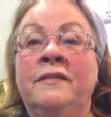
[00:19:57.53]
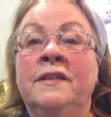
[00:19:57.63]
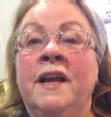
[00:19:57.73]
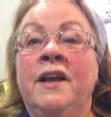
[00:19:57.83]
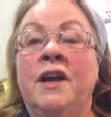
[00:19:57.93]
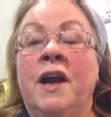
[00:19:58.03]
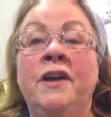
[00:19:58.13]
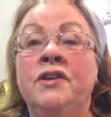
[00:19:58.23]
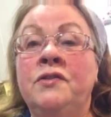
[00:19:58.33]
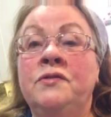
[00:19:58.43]
well,
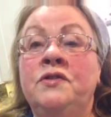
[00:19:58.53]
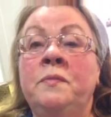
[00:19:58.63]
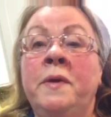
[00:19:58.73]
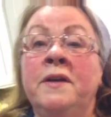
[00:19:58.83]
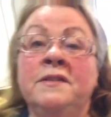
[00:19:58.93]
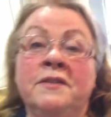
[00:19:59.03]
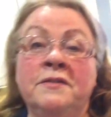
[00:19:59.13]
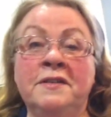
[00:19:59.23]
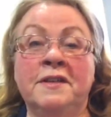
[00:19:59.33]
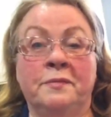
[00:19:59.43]
I could use two
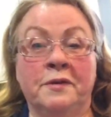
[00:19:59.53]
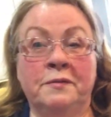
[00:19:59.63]
pairs of those